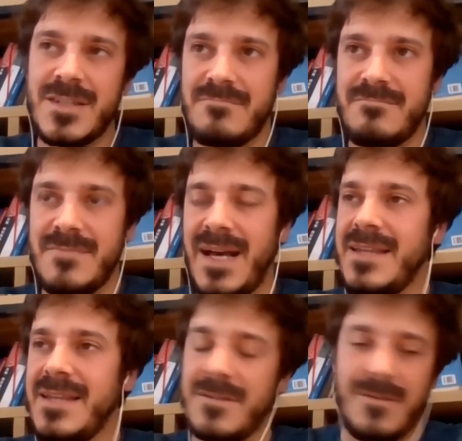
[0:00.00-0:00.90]
I
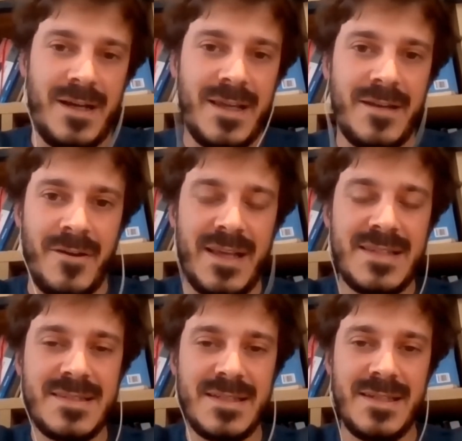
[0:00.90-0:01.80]
don't know.
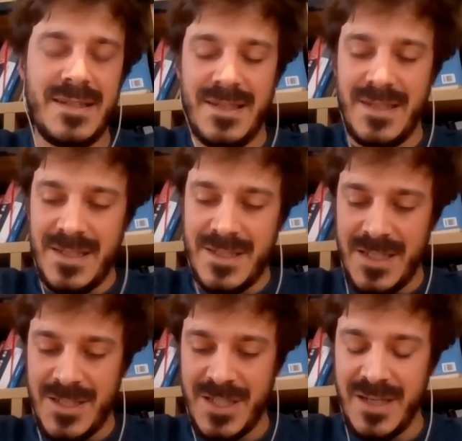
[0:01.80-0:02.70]
It's
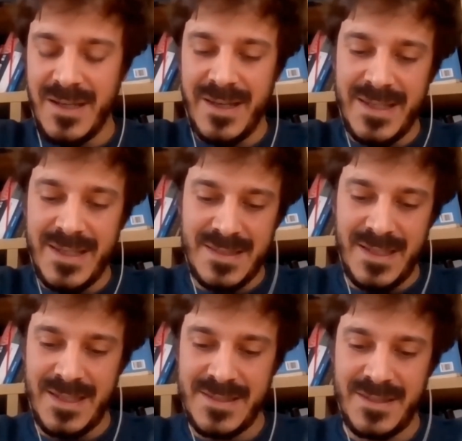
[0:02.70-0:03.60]
in China, I guess
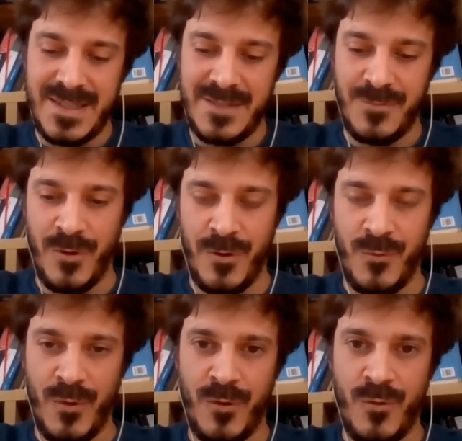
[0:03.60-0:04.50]
the kids
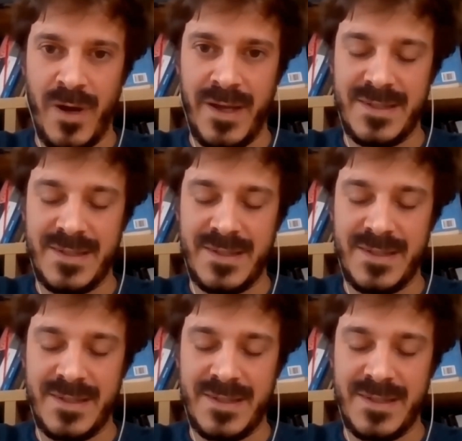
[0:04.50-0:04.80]
were quite